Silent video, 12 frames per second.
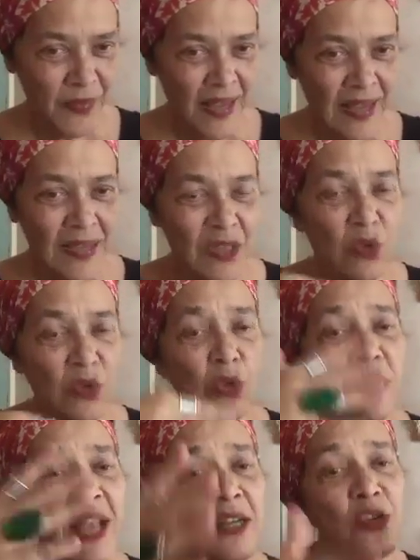So the
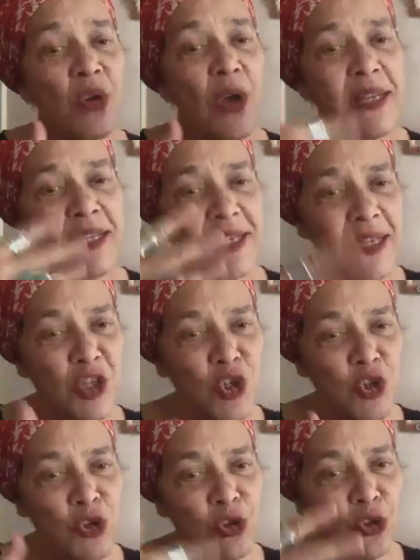
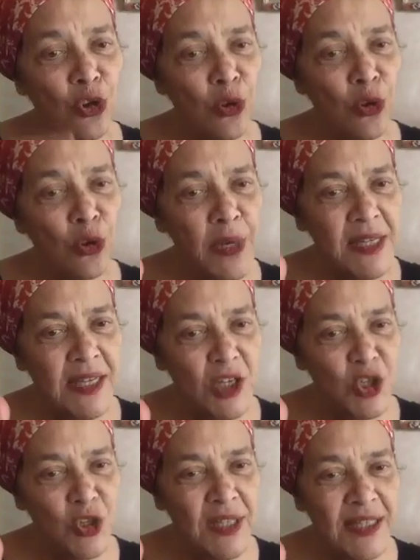naturalization, the
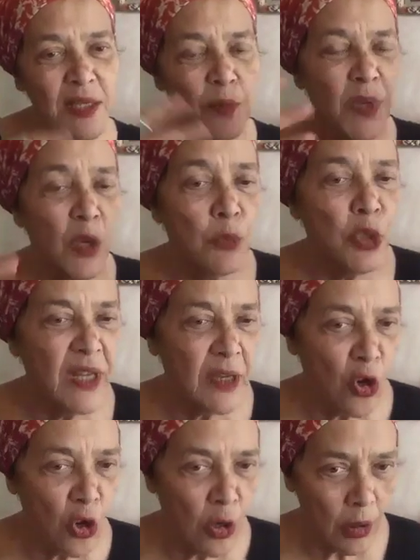normalization, that it become a
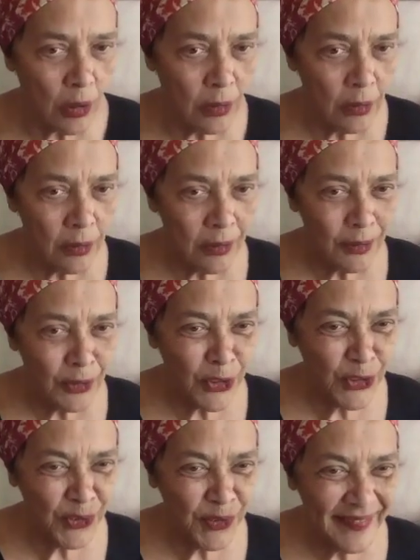decor,
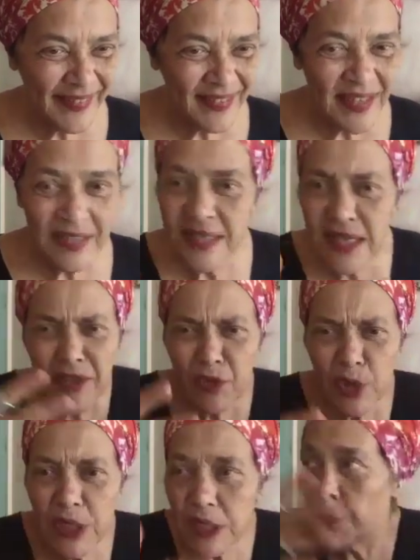that
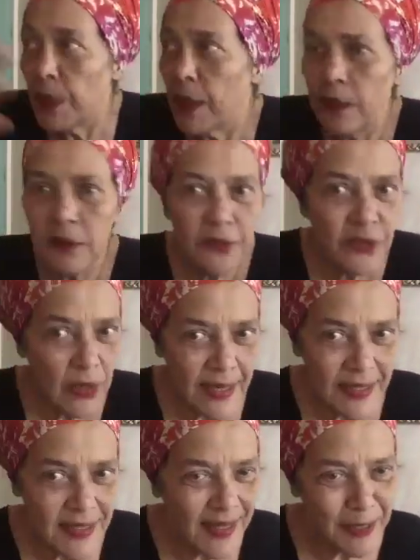slavery is part of the
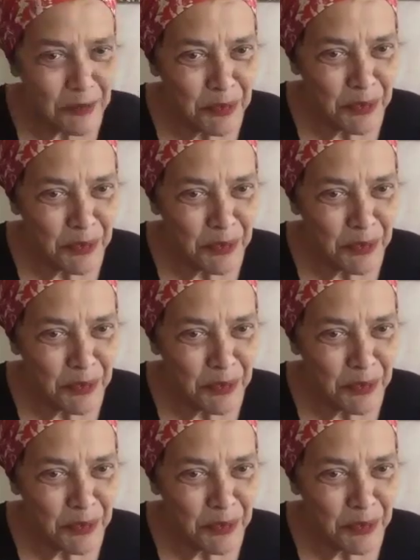landscape.